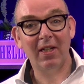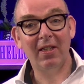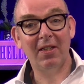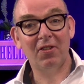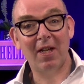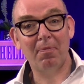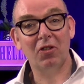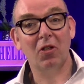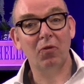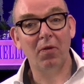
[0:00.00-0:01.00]
In this
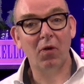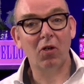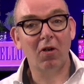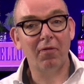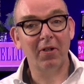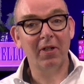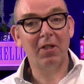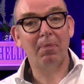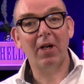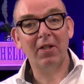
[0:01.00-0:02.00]
episode we will cover the
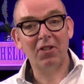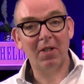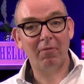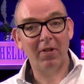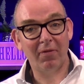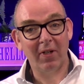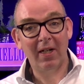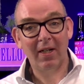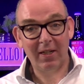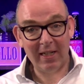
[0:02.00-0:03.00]
partnership with
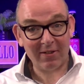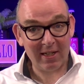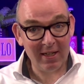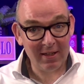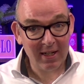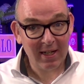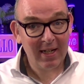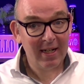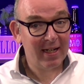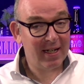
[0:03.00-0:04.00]
NetClean.
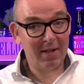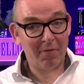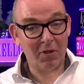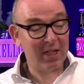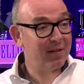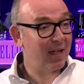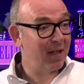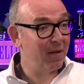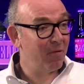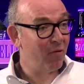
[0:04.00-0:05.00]
For that
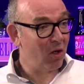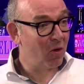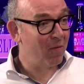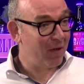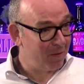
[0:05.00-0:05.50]
I welcome very